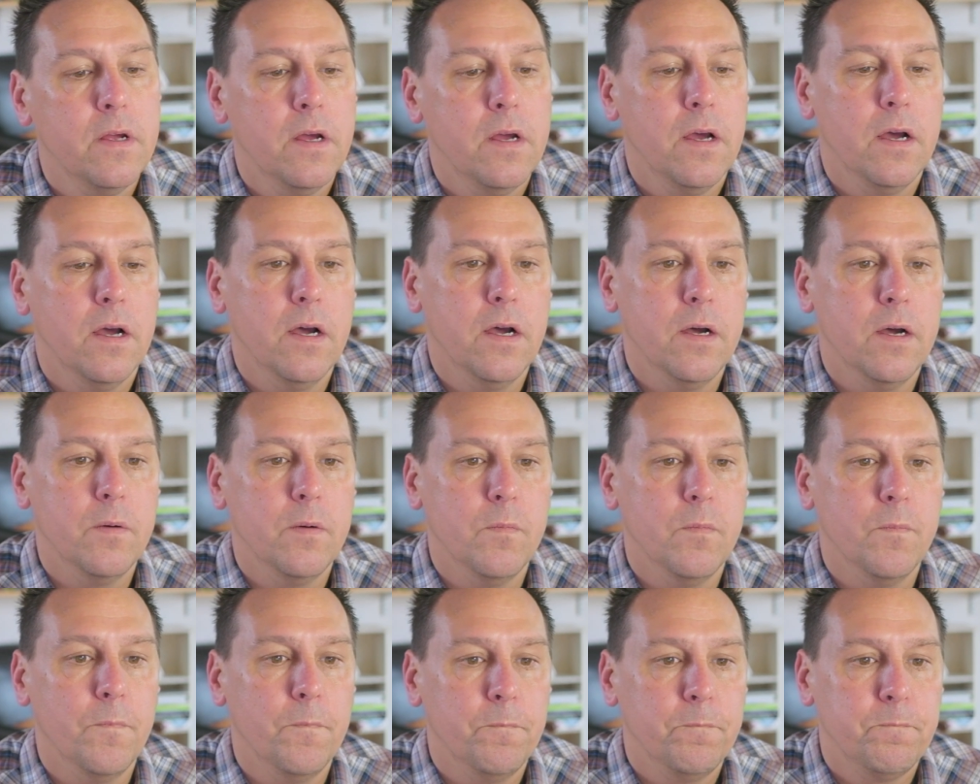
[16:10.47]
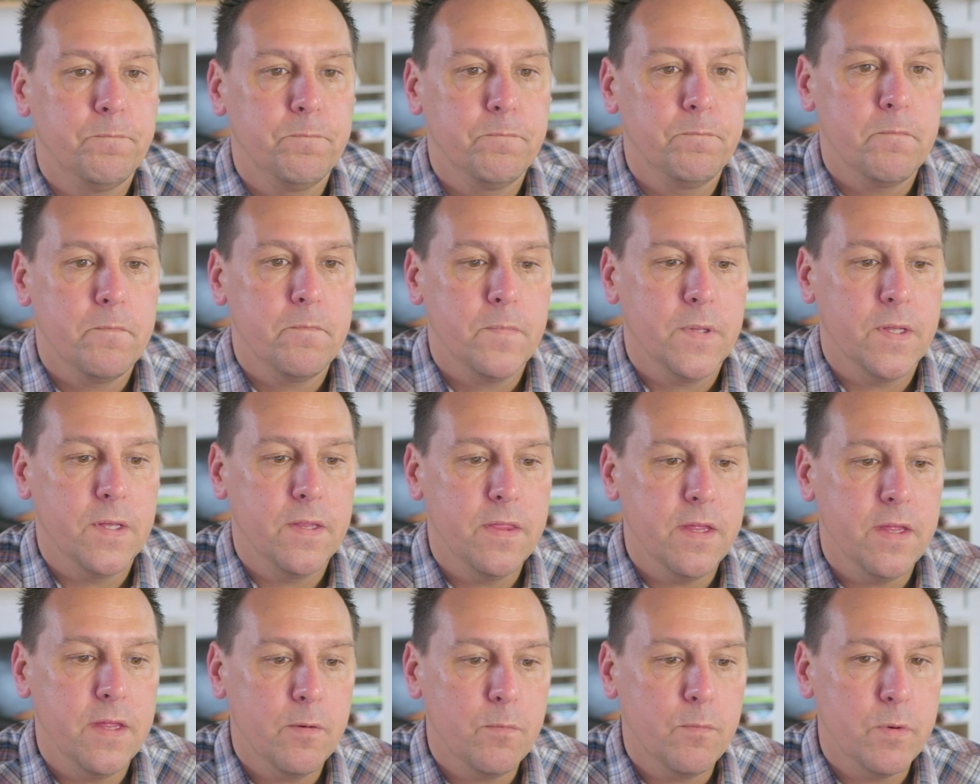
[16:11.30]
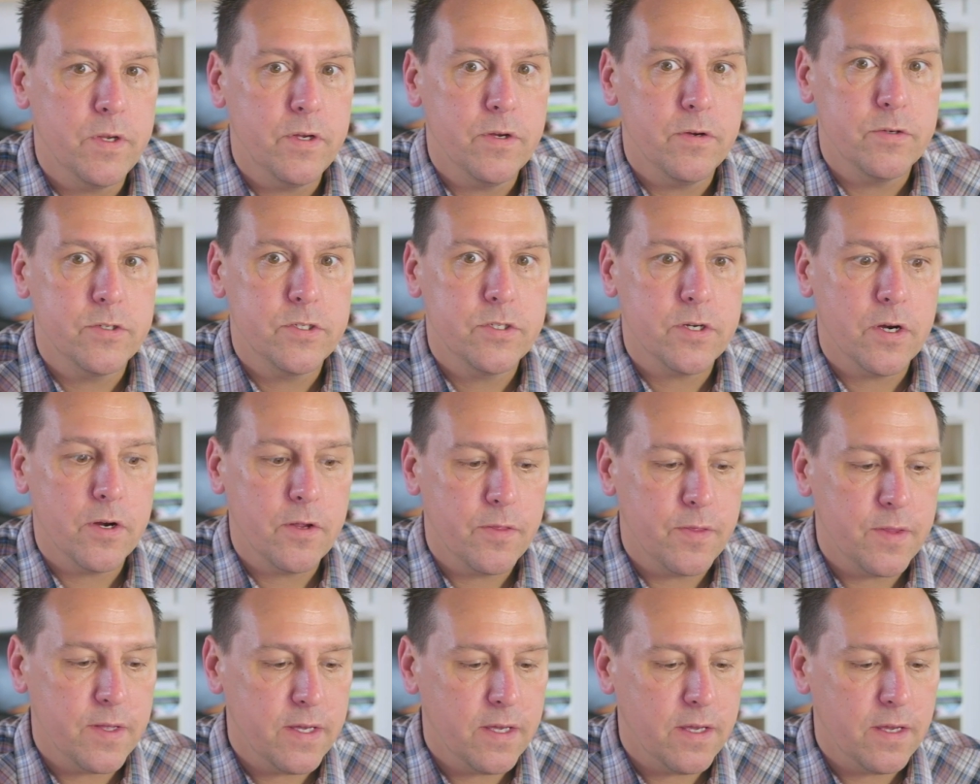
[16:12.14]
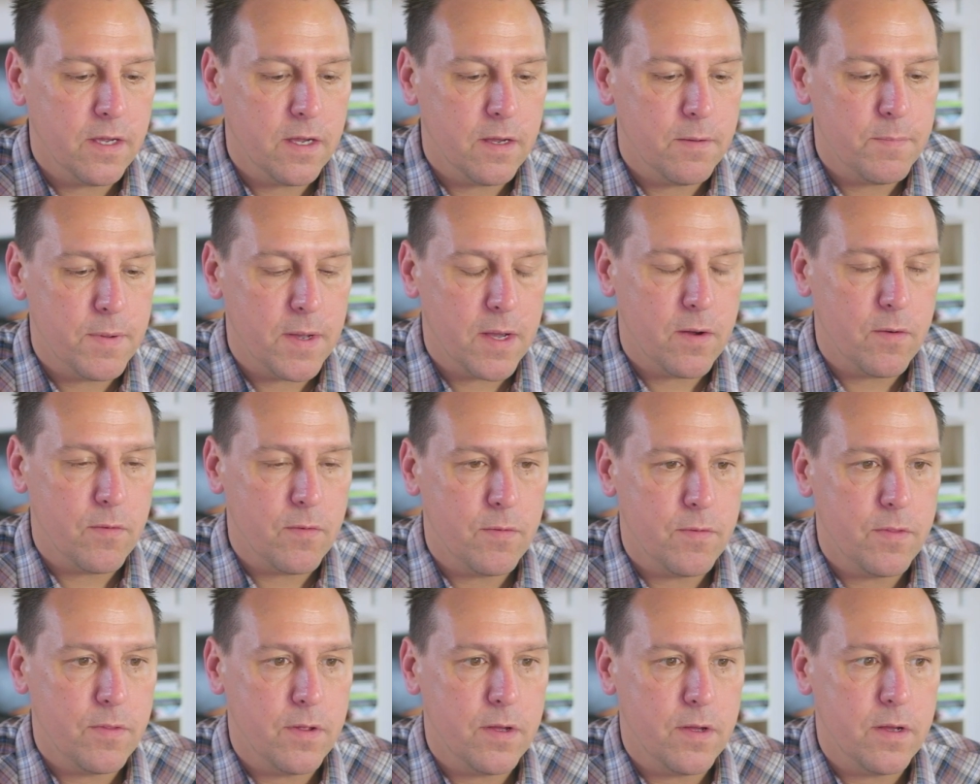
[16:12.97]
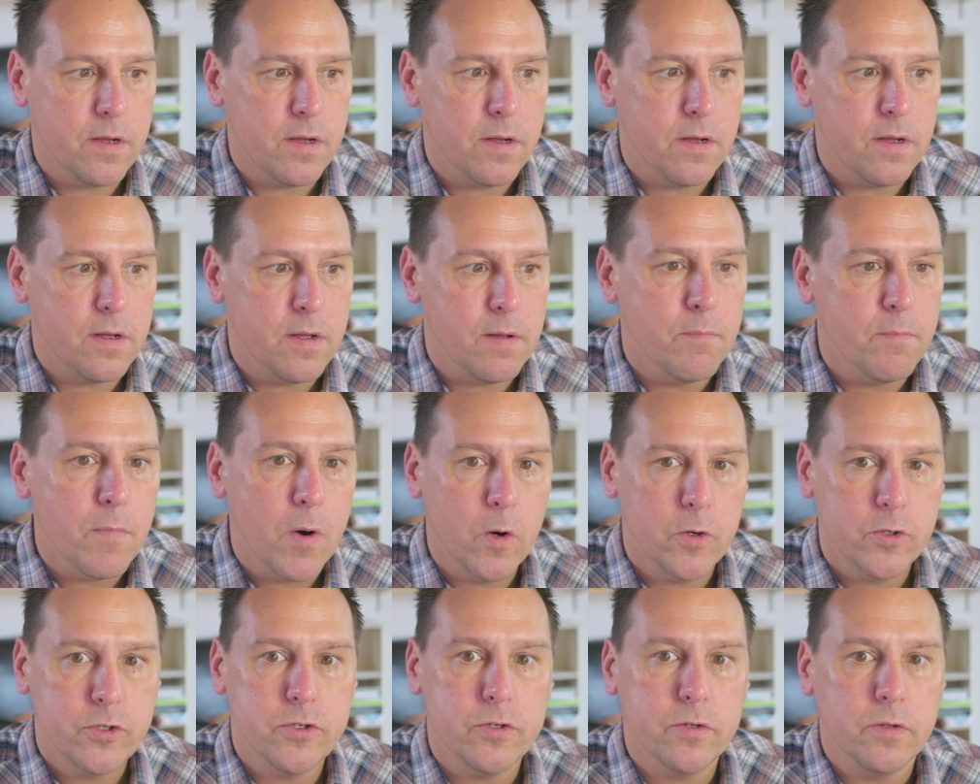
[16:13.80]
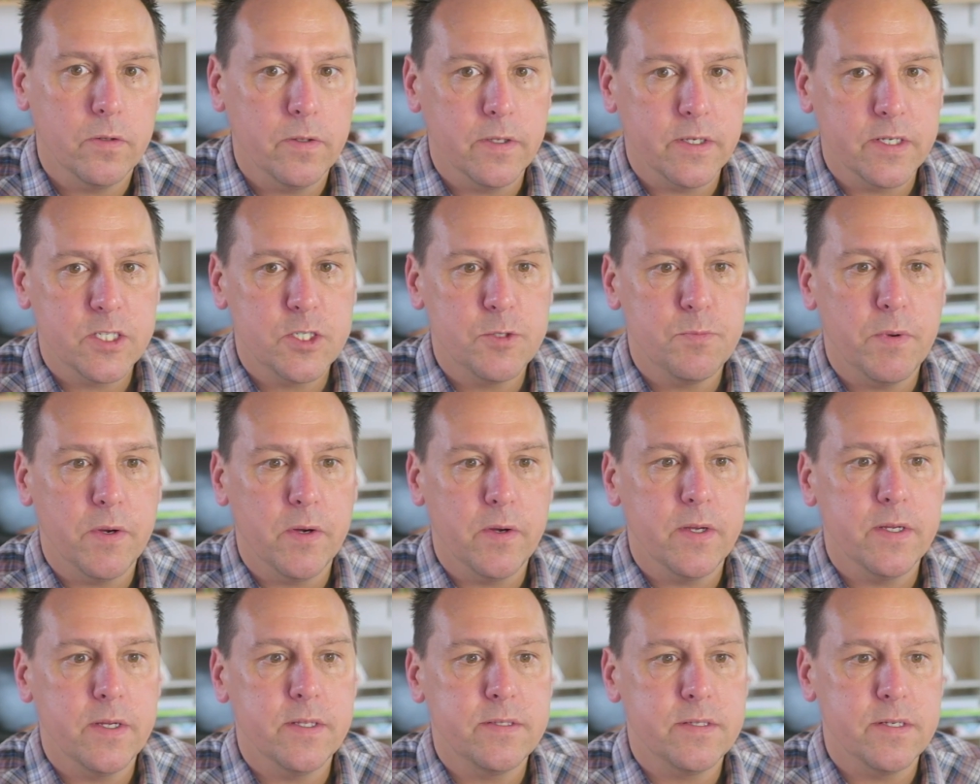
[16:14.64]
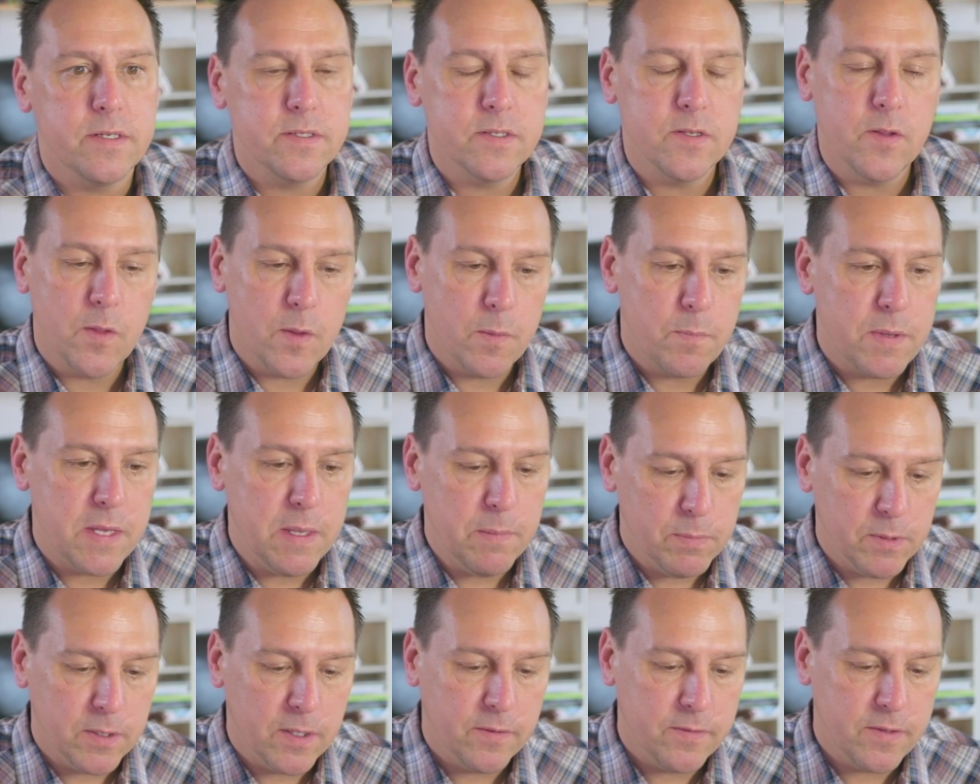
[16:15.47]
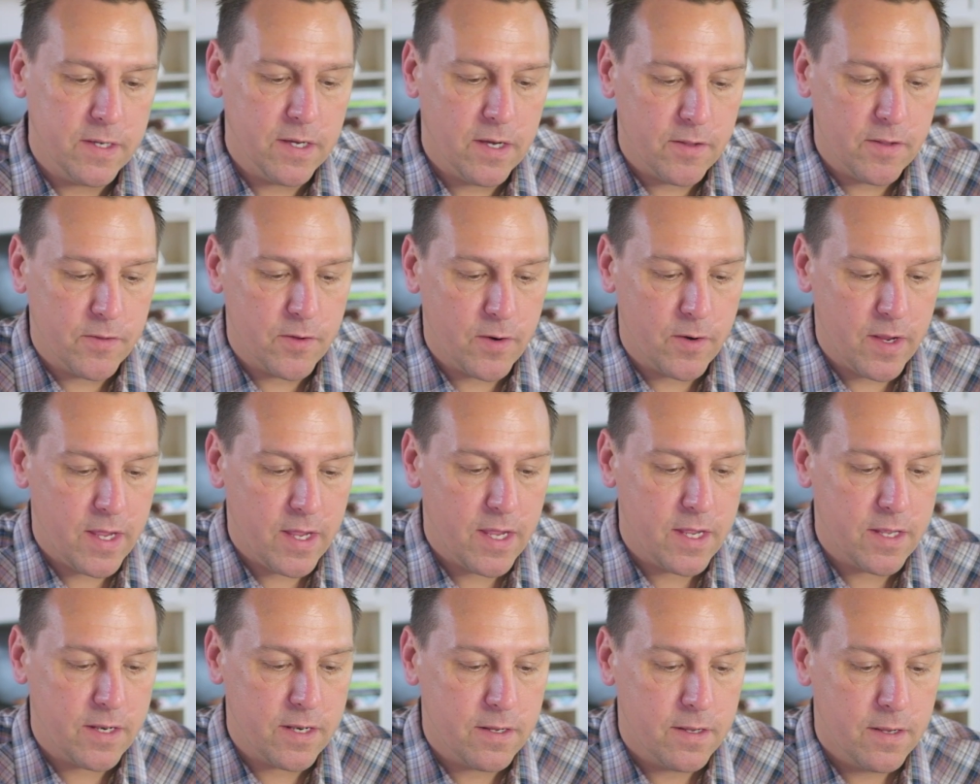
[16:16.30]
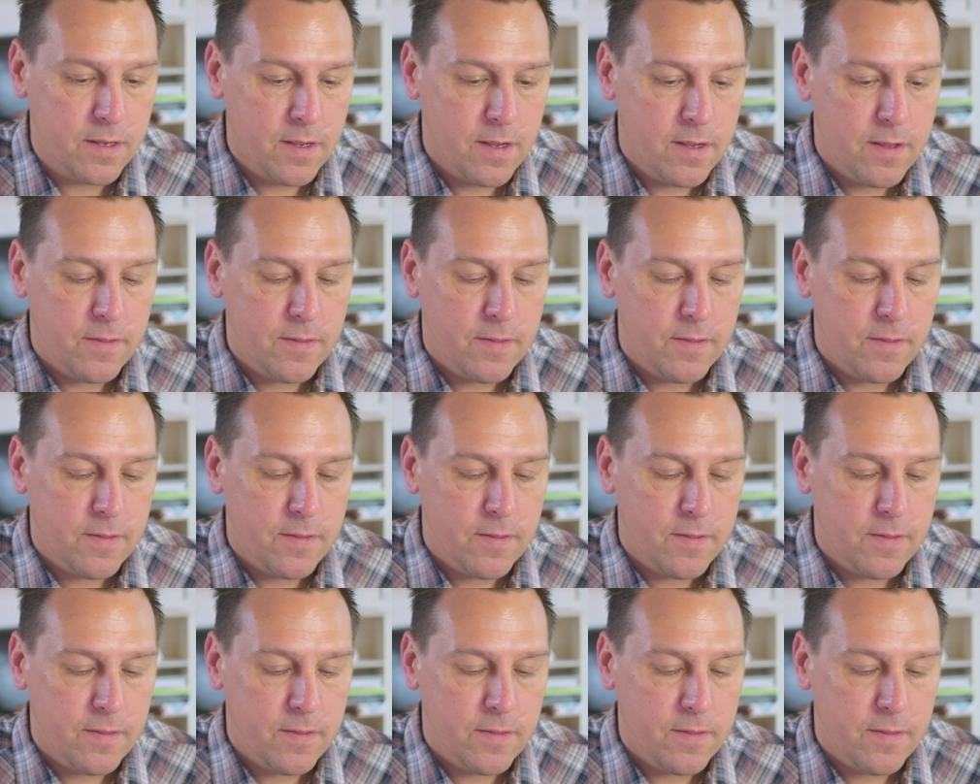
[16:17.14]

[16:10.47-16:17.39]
I think when you start thinking about the emotional experiences of the people on the other end,